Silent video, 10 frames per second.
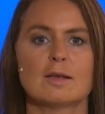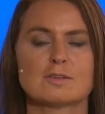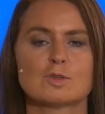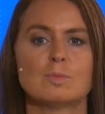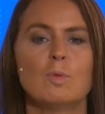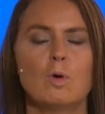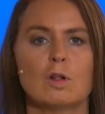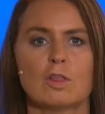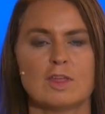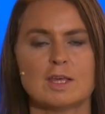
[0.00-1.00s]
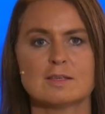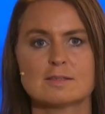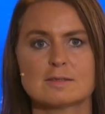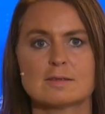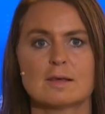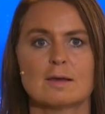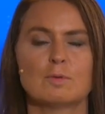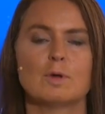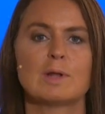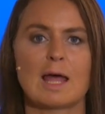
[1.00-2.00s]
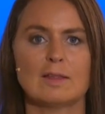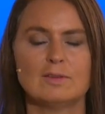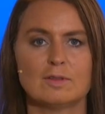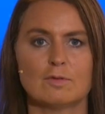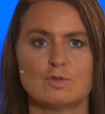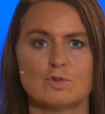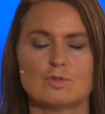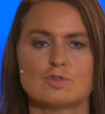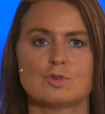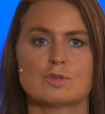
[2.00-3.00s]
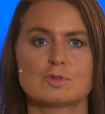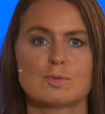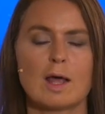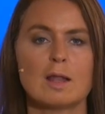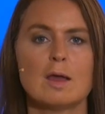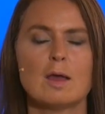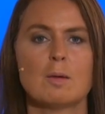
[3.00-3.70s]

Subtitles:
small things we will add in the future as well,